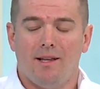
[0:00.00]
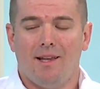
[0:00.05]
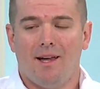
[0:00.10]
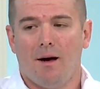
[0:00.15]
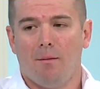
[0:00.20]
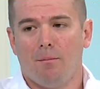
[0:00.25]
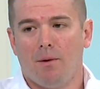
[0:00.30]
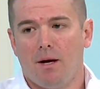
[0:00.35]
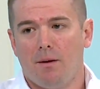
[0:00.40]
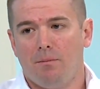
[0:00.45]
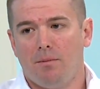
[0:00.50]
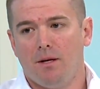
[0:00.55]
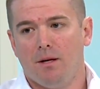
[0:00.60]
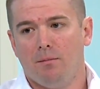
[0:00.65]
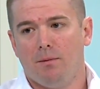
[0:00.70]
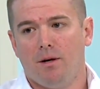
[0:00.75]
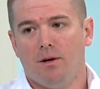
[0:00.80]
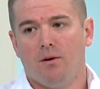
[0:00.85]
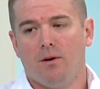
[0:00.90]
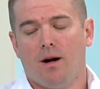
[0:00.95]
that might be a
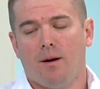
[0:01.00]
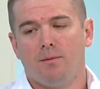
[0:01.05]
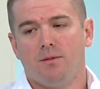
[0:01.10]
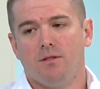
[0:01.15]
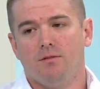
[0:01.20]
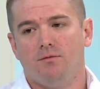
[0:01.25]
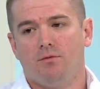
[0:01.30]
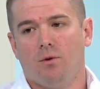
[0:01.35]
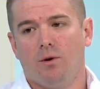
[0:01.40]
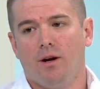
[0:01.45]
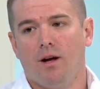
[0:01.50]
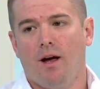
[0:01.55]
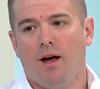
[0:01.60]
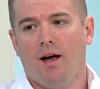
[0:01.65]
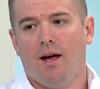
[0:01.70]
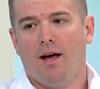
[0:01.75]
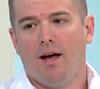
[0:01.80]
better option for you